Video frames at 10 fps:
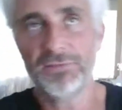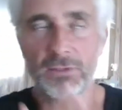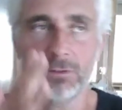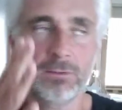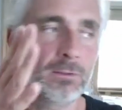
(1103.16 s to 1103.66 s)

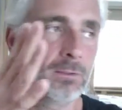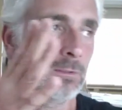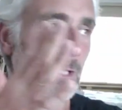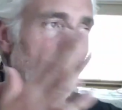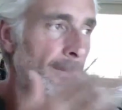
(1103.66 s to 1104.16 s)
to
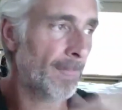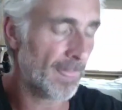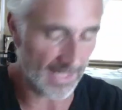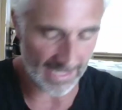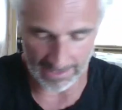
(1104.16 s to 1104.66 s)
um,
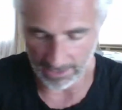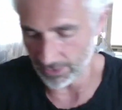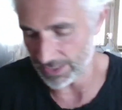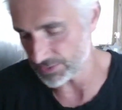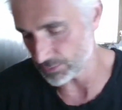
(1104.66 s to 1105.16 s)

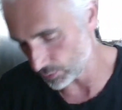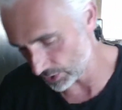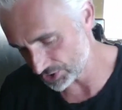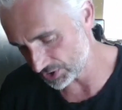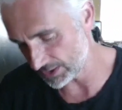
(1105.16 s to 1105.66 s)
analyze and
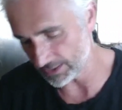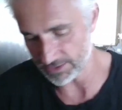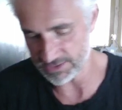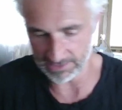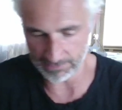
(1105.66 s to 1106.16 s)
watch it and
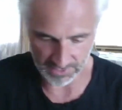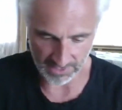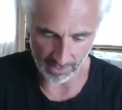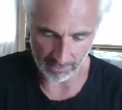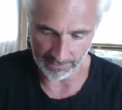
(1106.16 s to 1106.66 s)
see what's
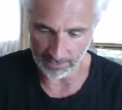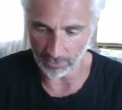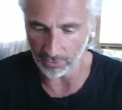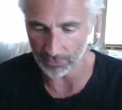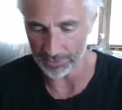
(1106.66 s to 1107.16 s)
going
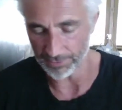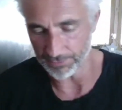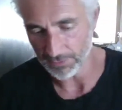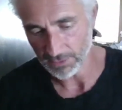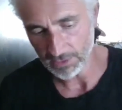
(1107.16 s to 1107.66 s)
on and
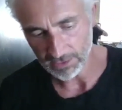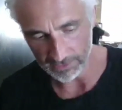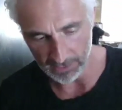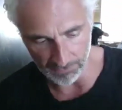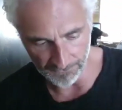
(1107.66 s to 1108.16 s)
you
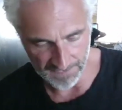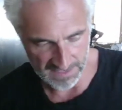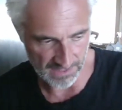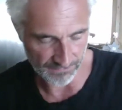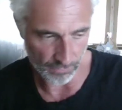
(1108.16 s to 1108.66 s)
know the
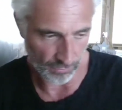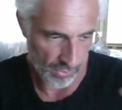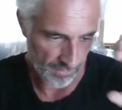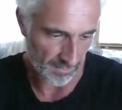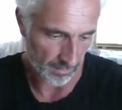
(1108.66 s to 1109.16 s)
festival
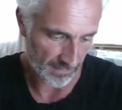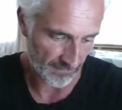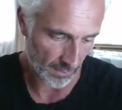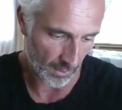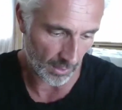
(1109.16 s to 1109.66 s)
group that we've
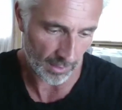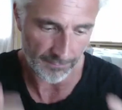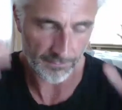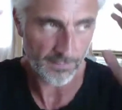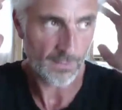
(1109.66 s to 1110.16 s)
got
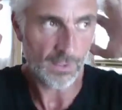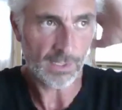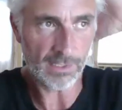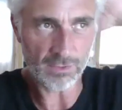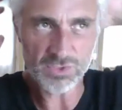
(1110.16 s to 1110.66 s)
and
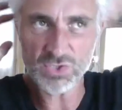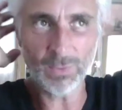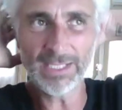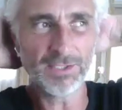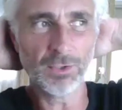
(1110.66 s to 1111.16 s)
you know
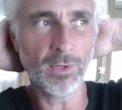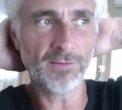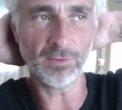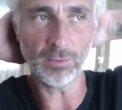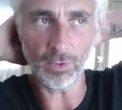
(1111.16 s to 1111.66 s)
Sweden or
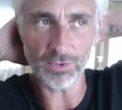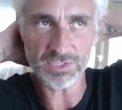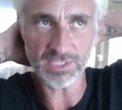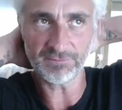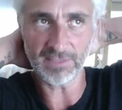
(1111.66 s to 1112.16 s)
wherever it was
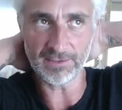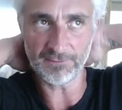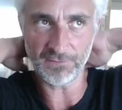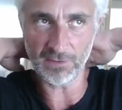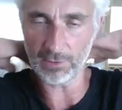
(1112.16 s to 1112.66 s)
they've done the
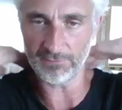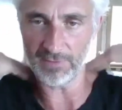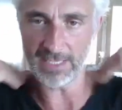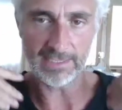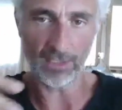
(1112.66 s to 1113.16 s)
thing where they've
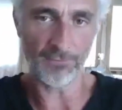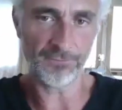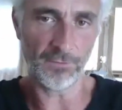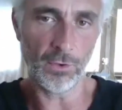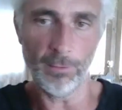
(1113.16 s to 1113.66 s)
let it go
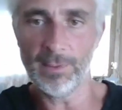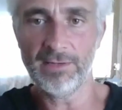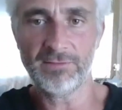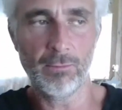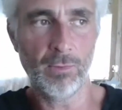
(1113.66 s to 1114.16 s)
through them and they've
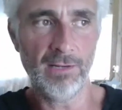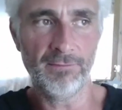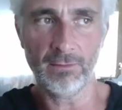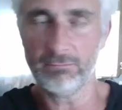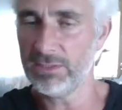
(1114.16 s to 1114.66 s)
done
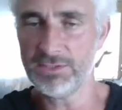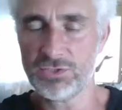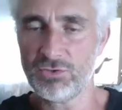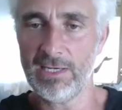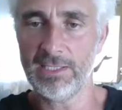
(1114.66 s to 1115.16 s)
whatever they're just
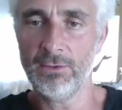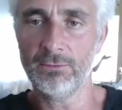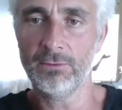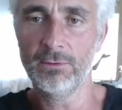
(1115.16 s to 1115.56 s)
cracking on